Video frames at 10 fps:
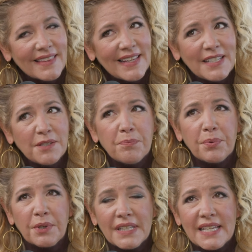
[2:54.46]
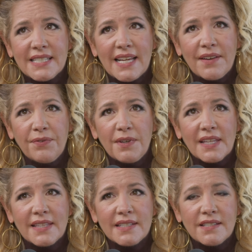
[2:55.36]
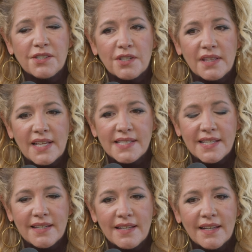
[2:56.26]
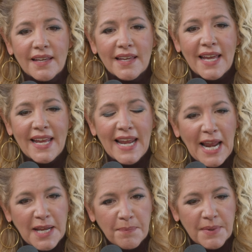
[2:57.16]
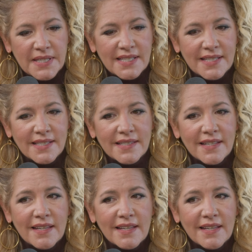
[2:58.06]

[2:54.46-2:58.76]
That is brilliant. I feel like that's such a lesson in any business,